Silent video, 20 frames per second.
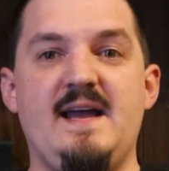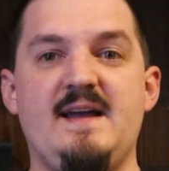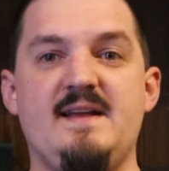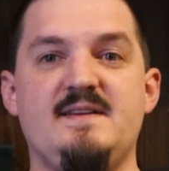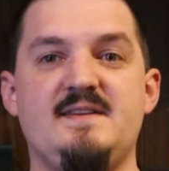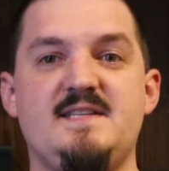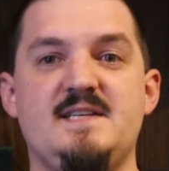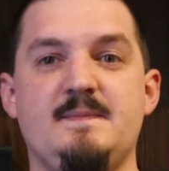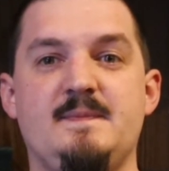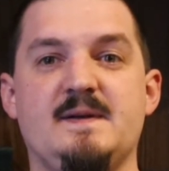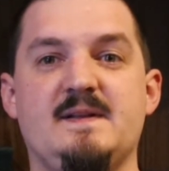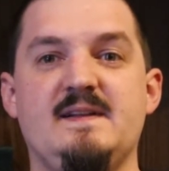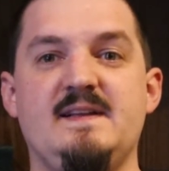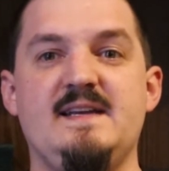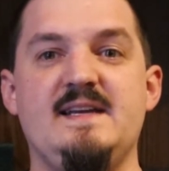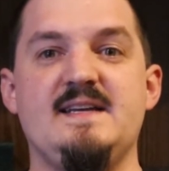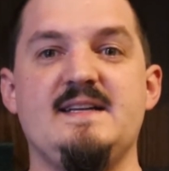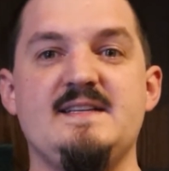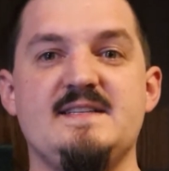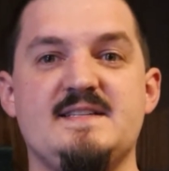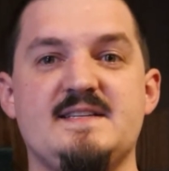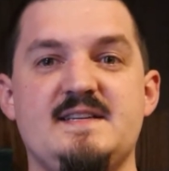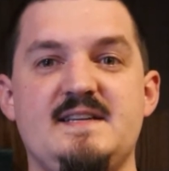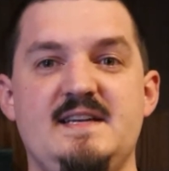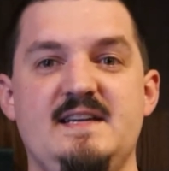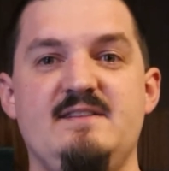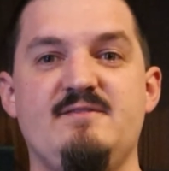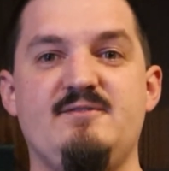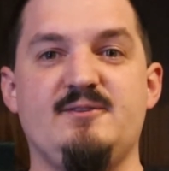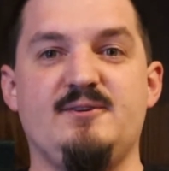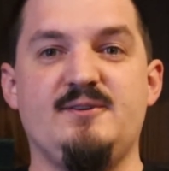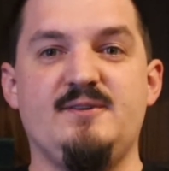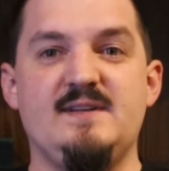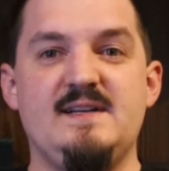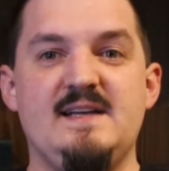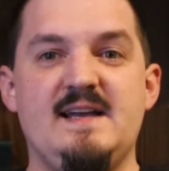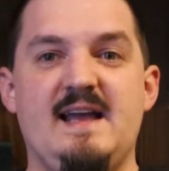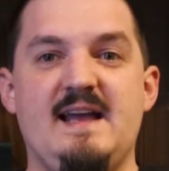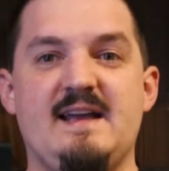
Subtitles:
and typically it is an evil